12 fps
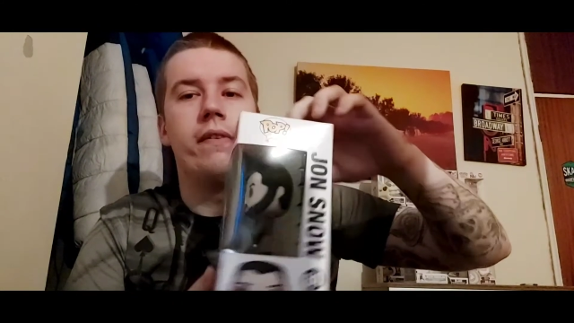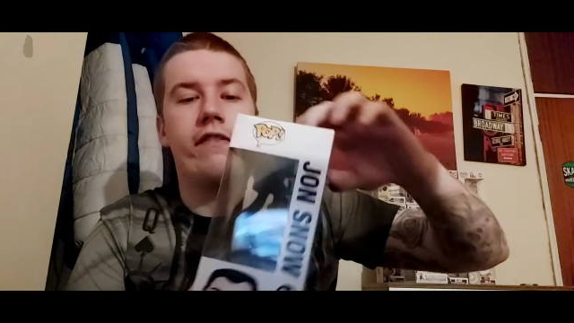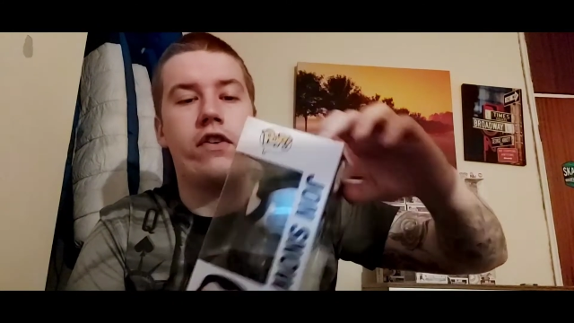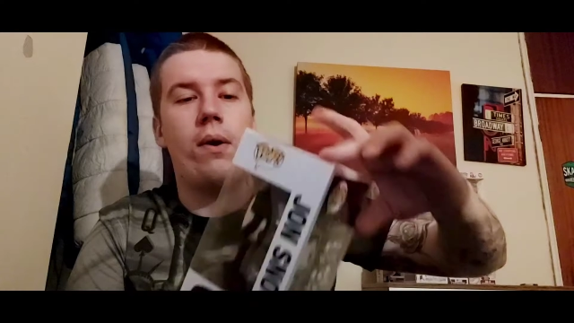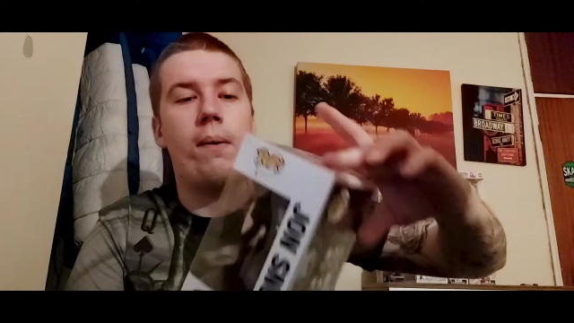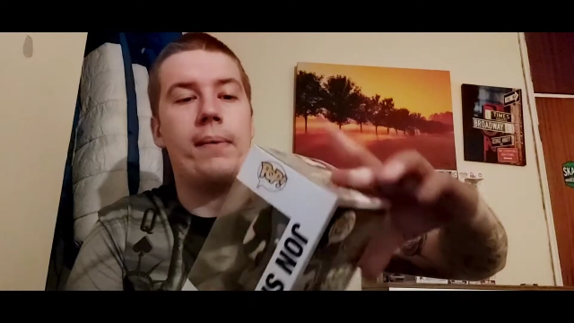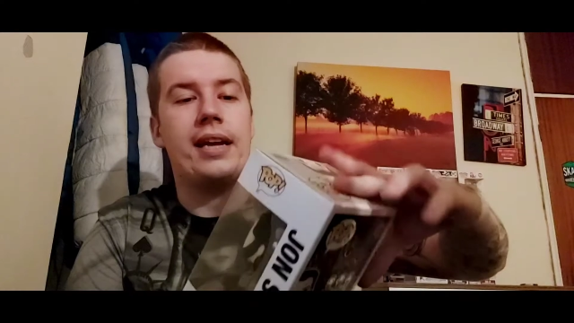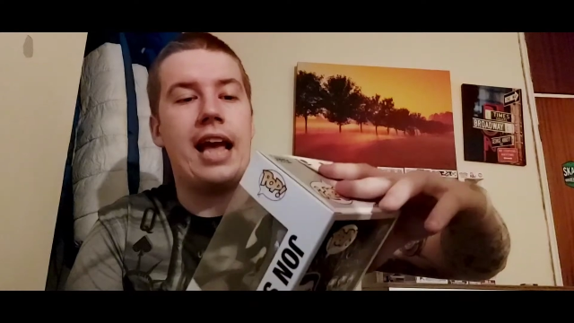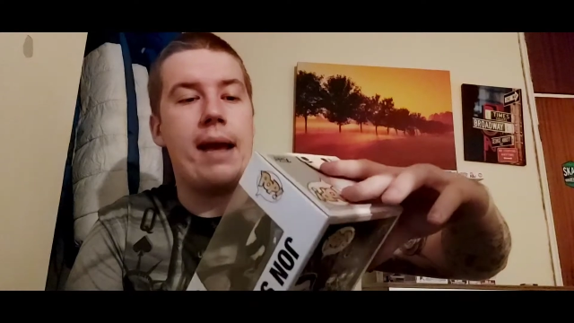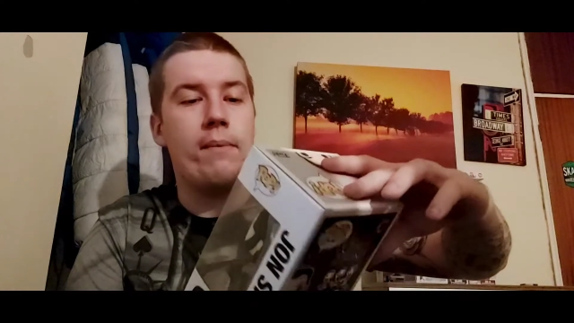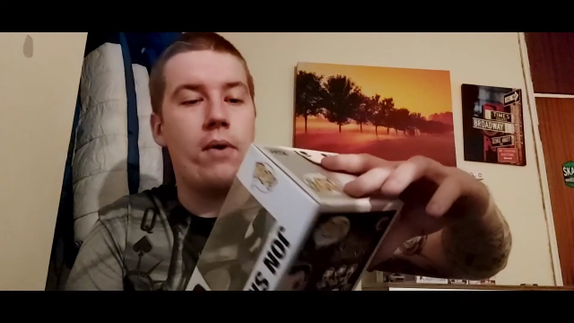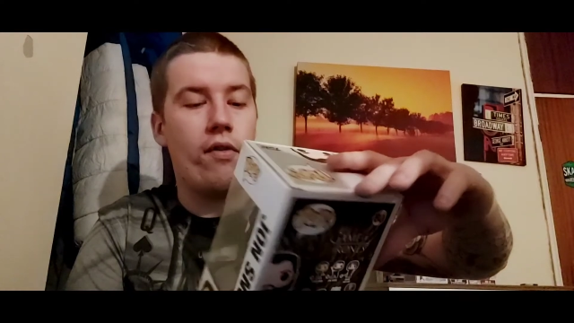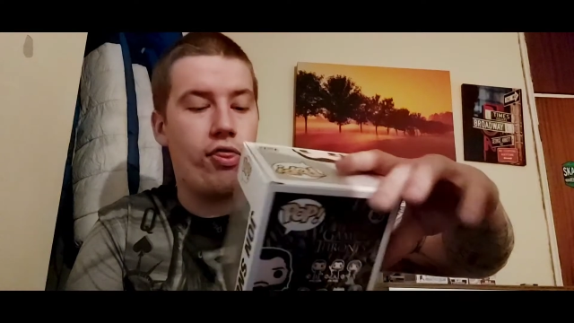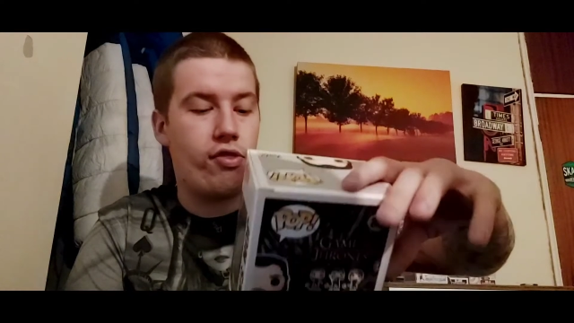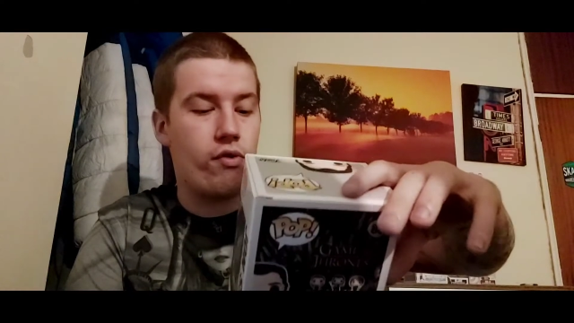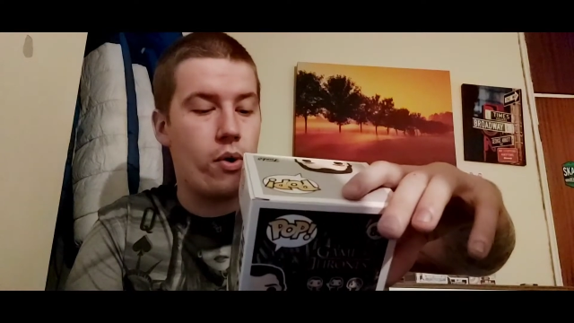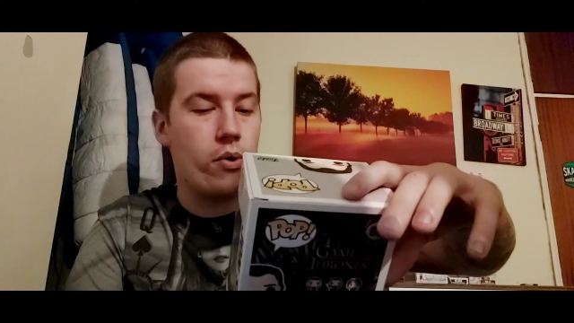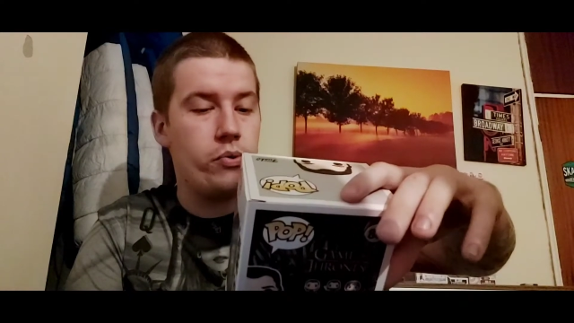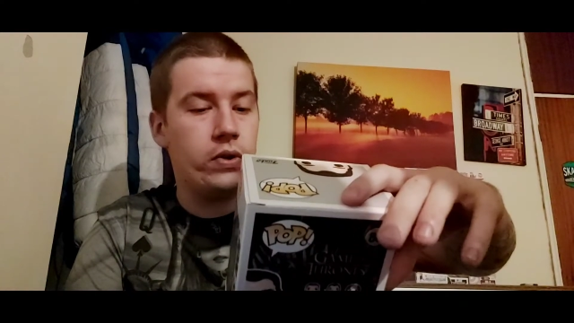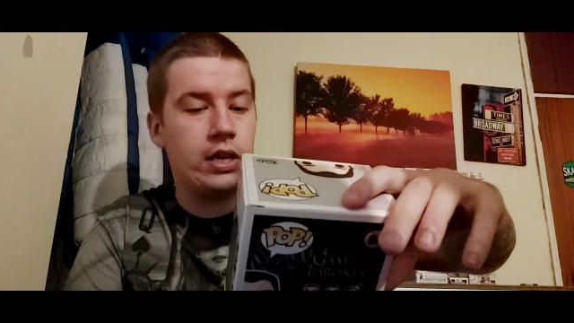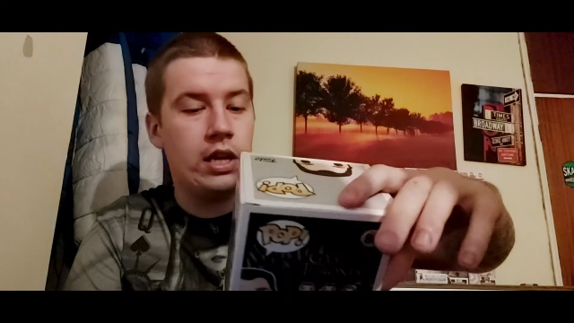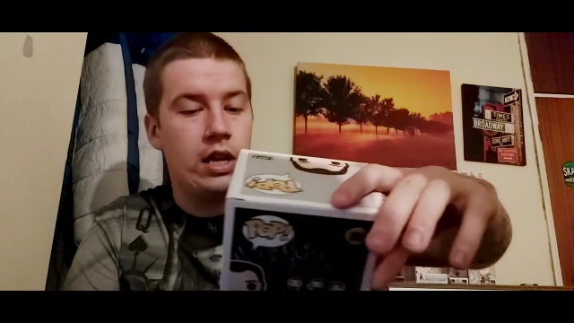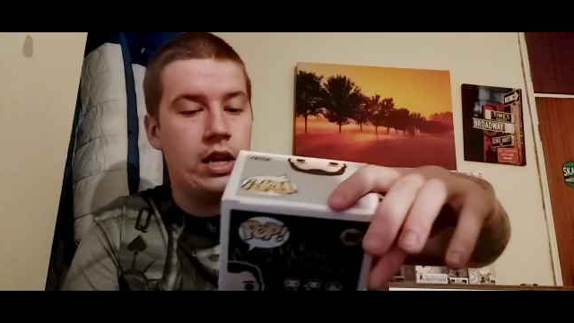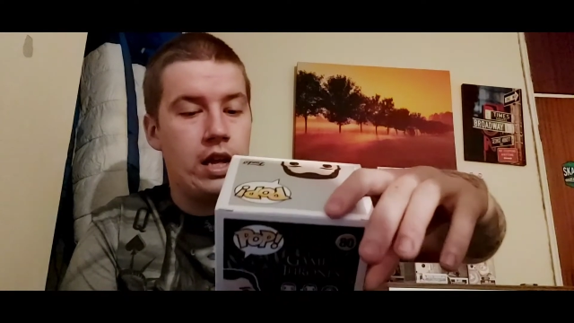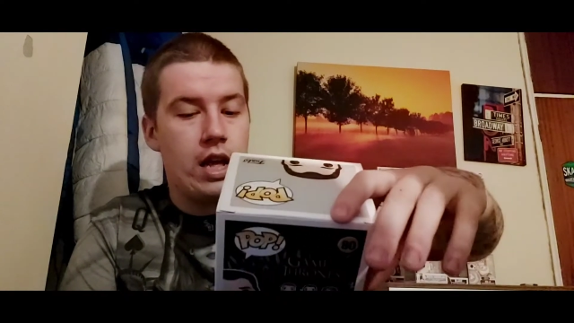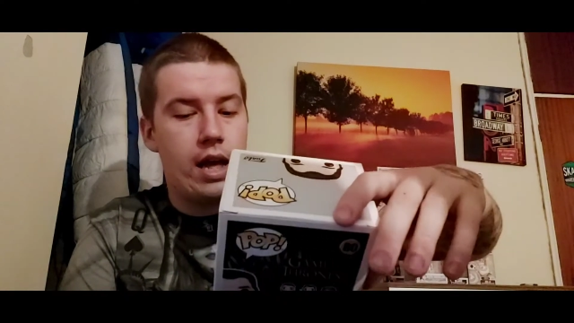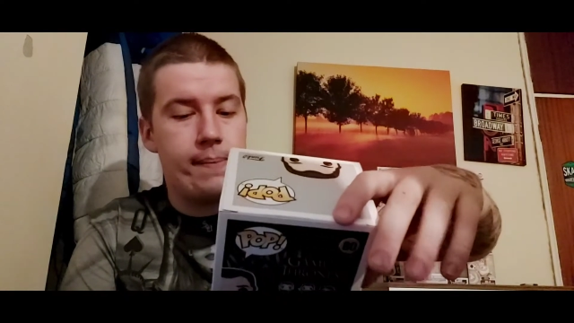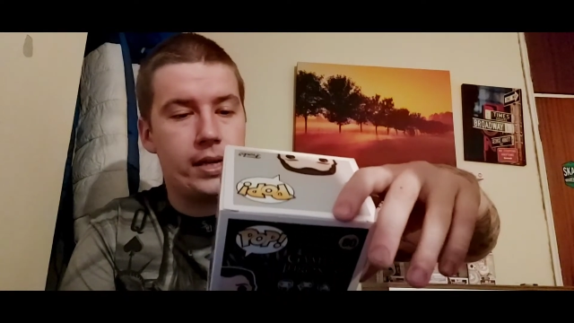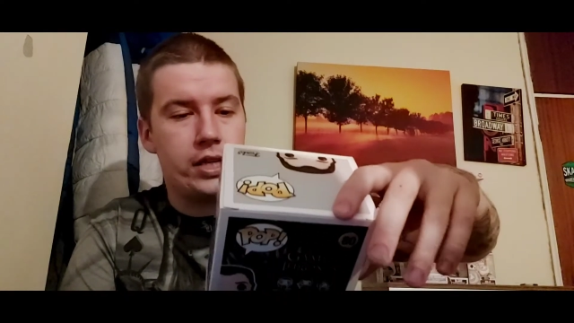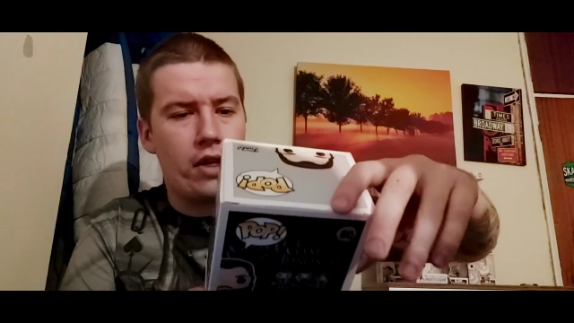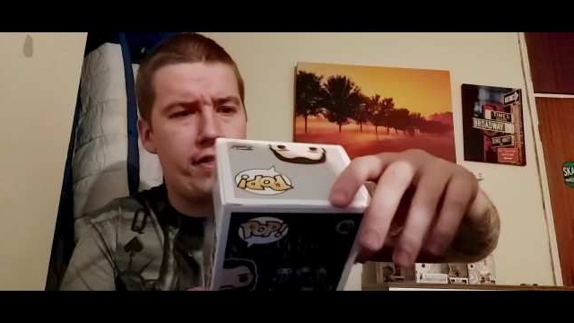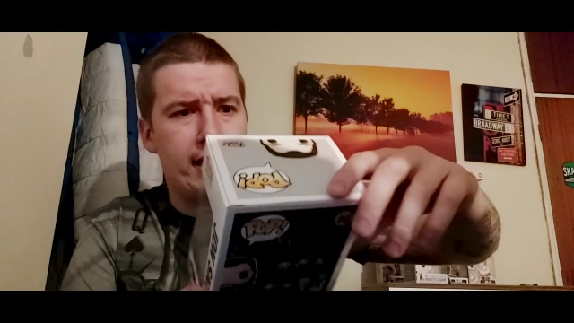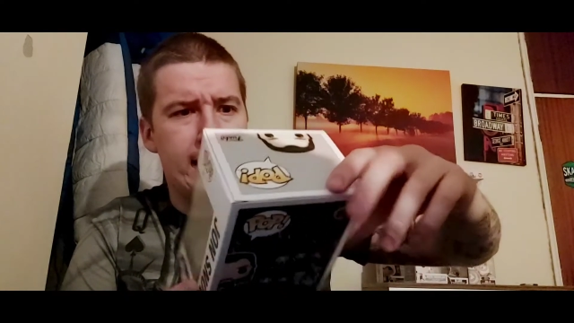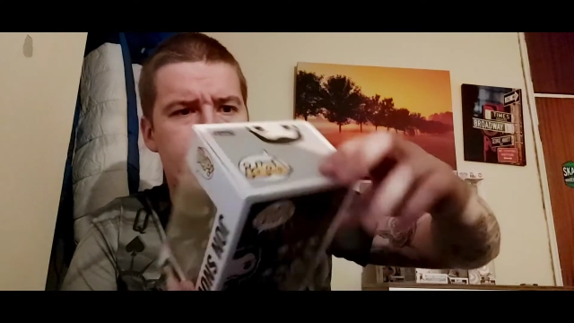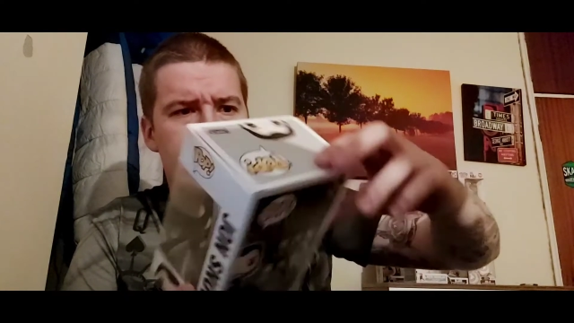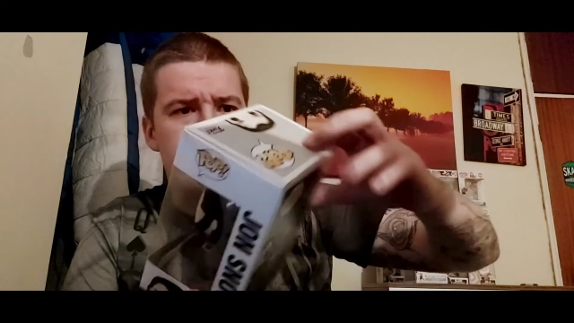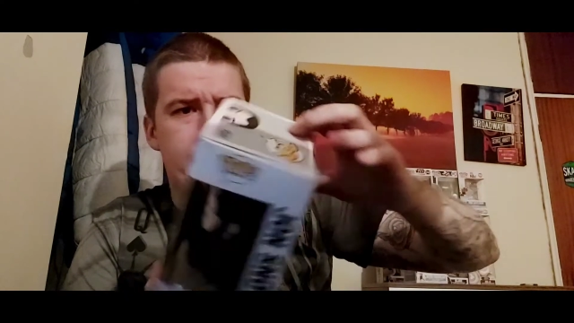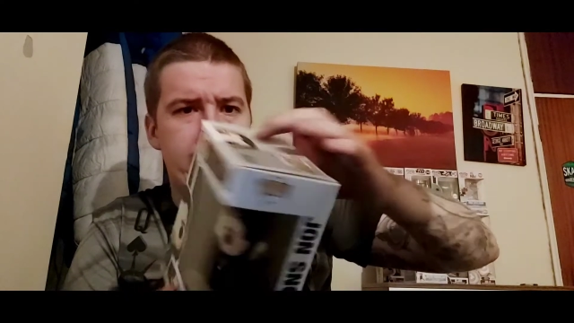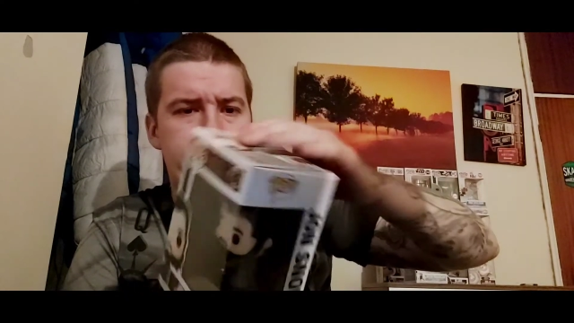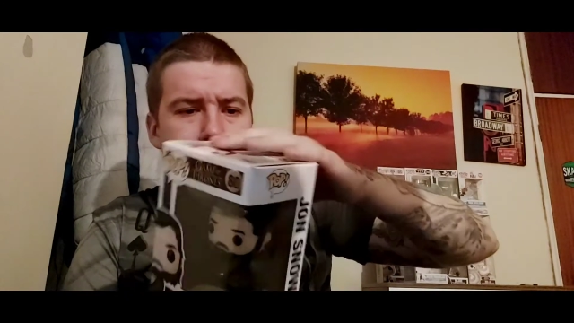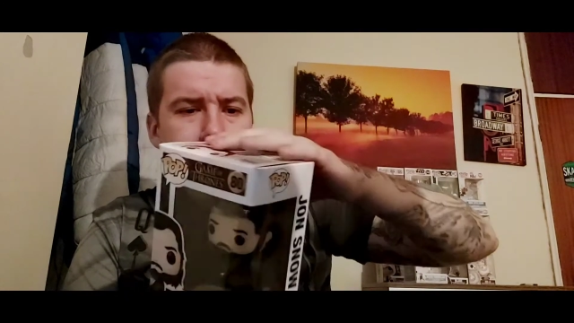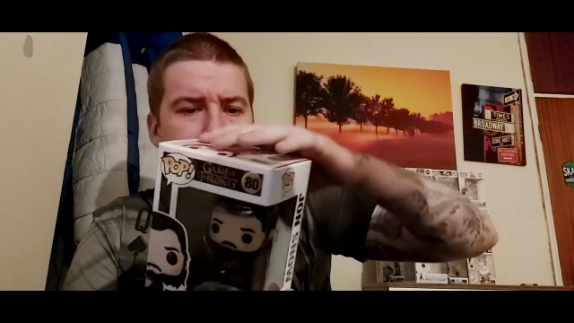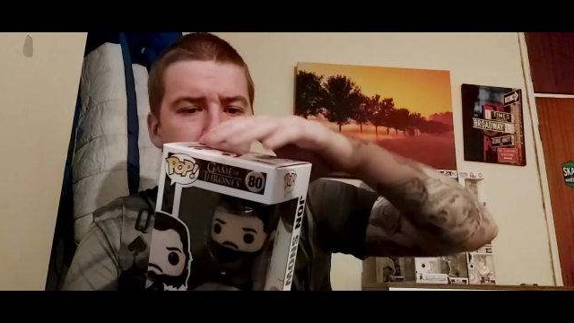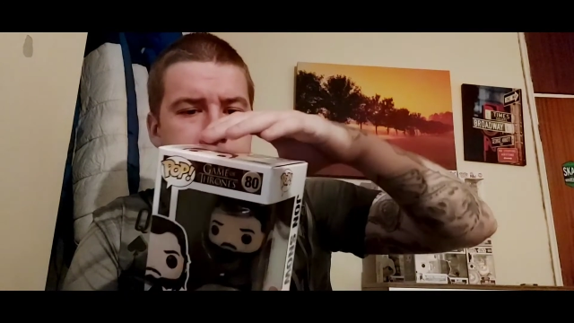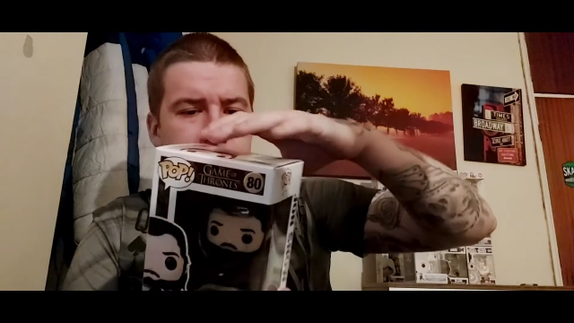from Game of Thrones. I don't think this is the special